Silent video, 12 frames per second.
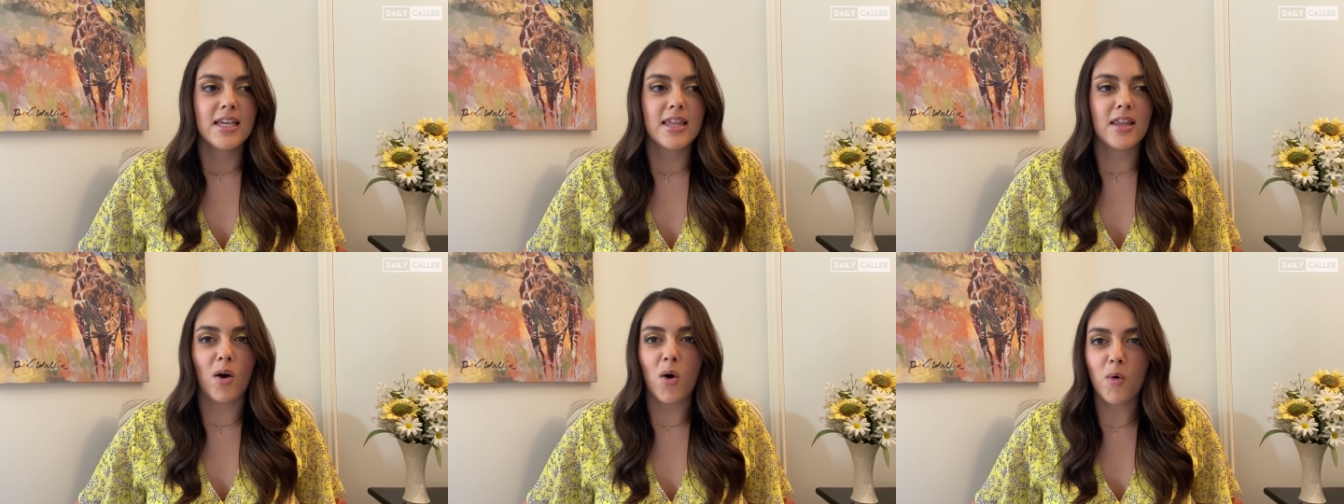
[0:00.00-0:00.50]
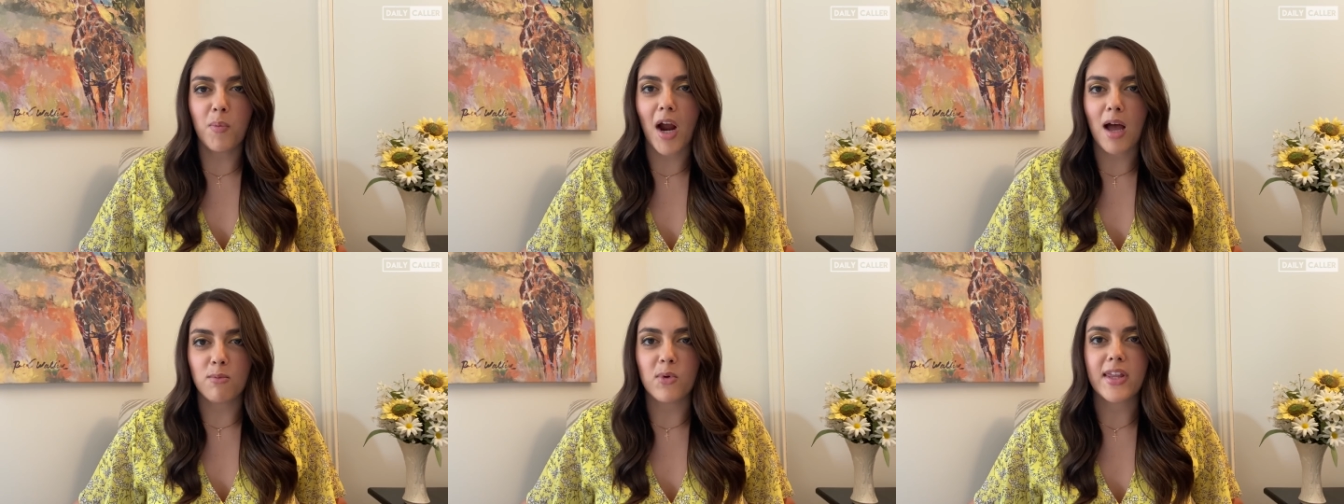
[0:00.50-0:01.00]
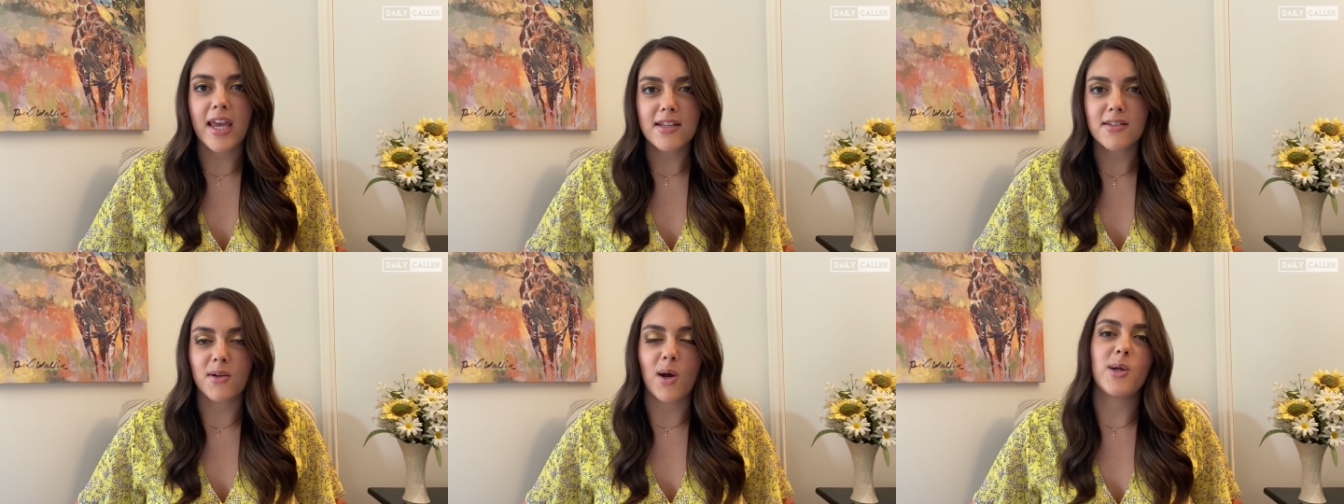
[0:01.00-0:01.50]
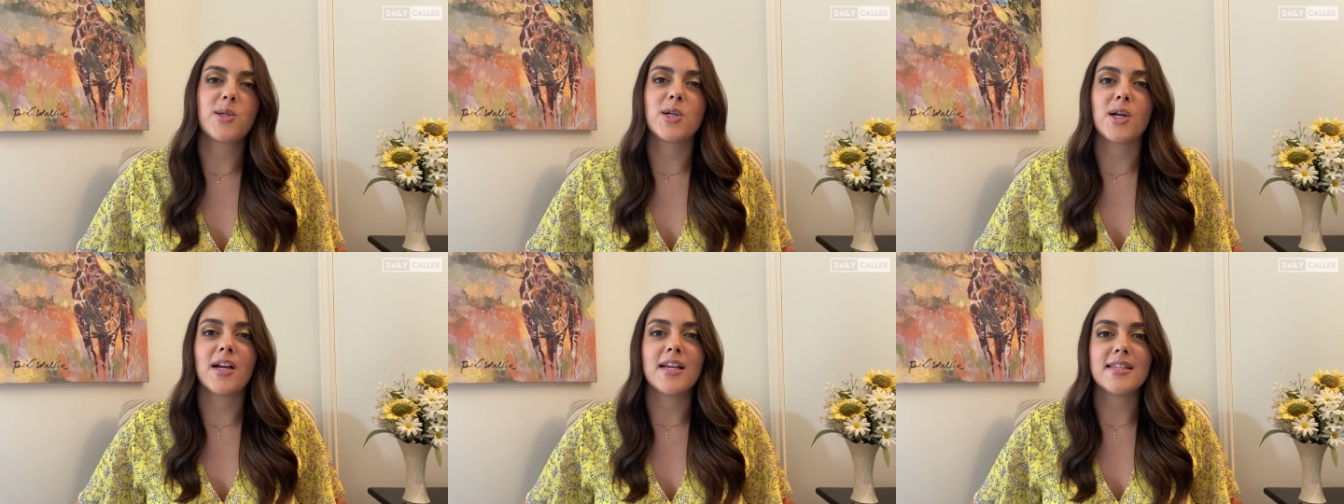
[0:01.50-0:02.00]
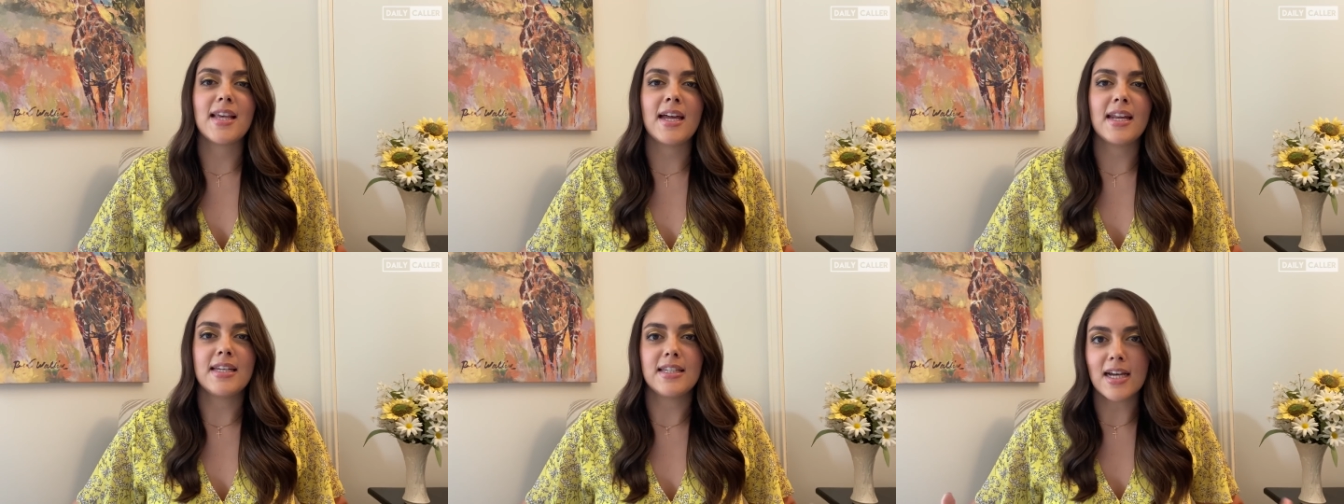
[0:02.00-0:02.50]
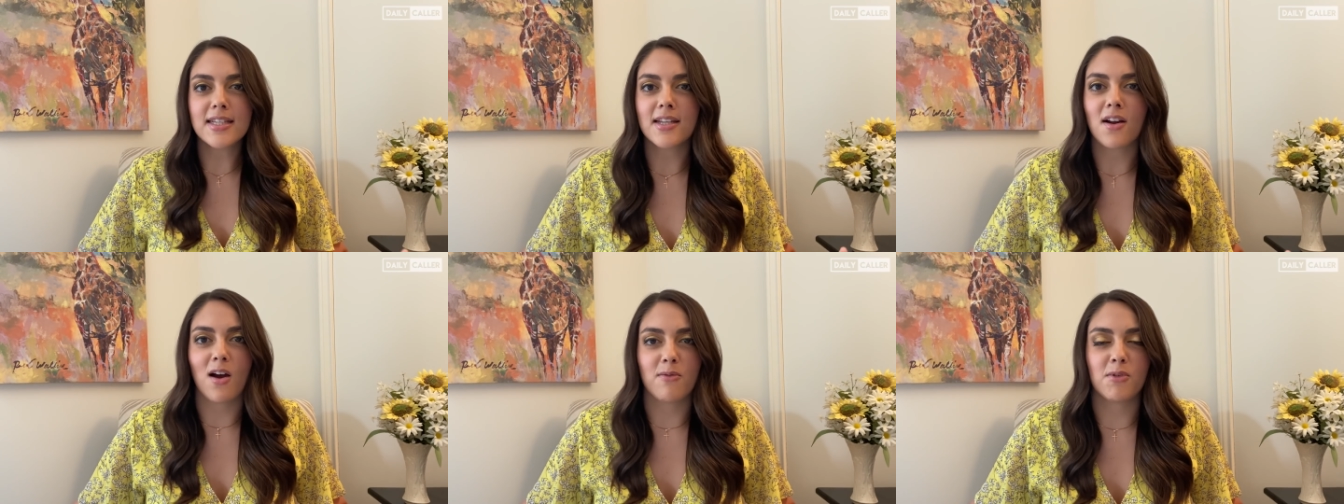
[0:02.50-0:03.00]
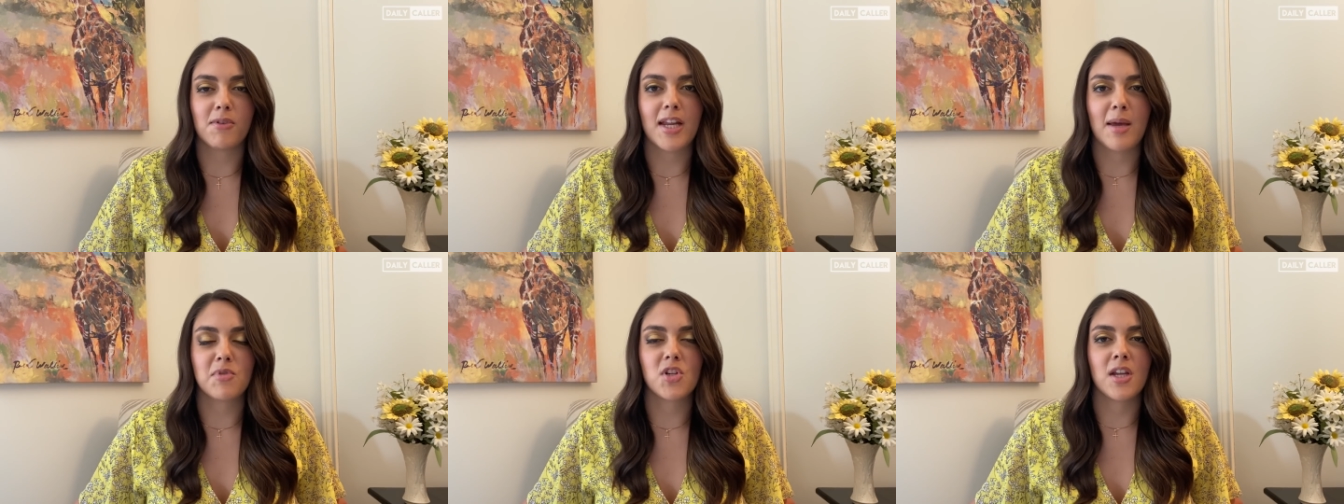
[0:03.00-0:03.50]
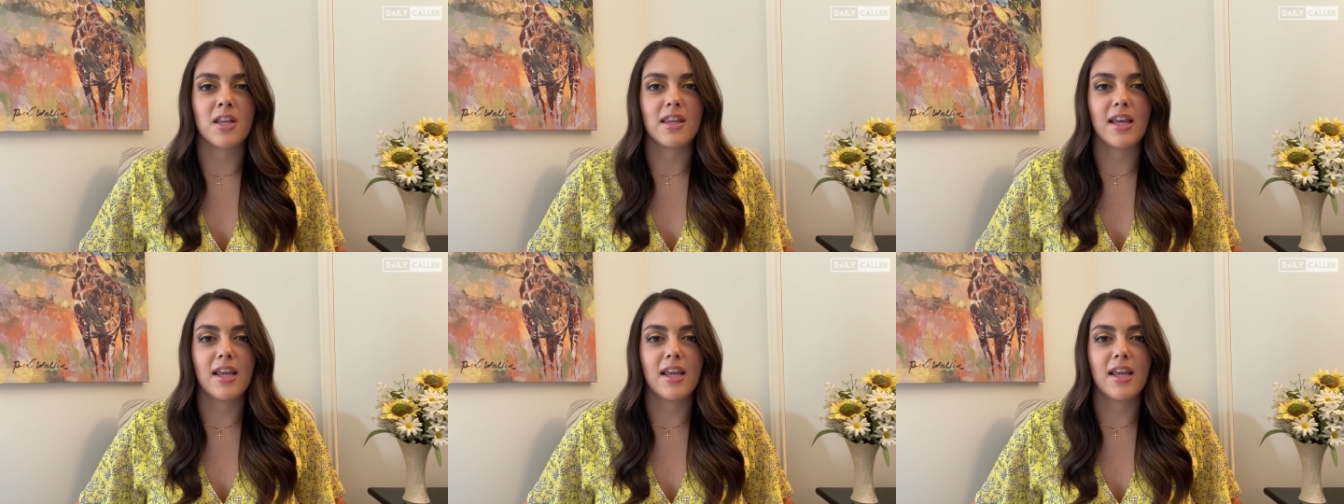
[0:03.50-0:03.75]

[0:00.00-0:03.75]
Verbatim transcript: The whole problem with cancel culture is that it doesn't offer redemption,